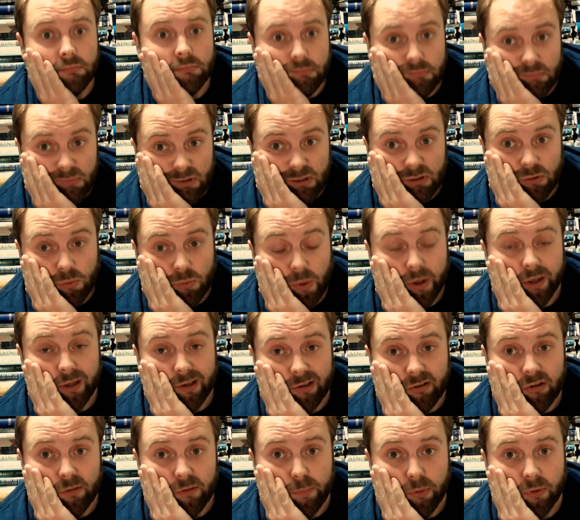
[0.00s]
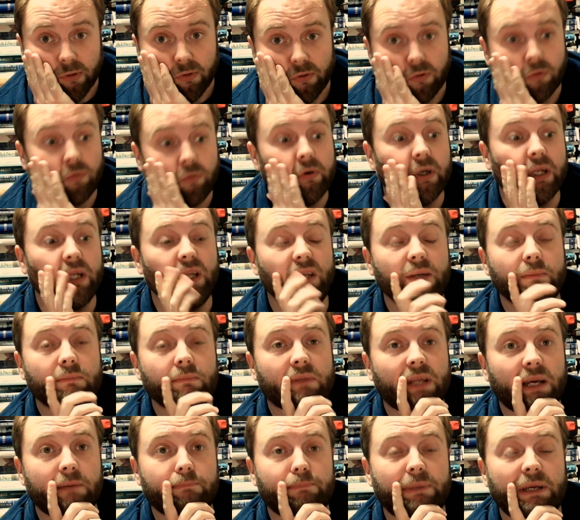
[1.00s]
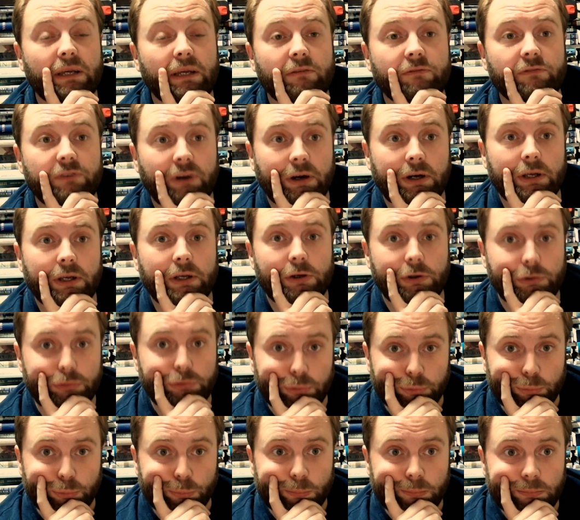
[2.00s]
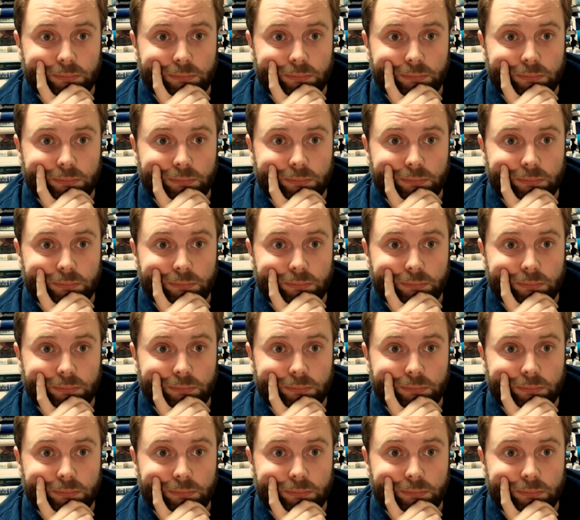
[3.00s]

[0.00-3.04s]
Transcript: He's quite disappointed, really. They're being very cruel.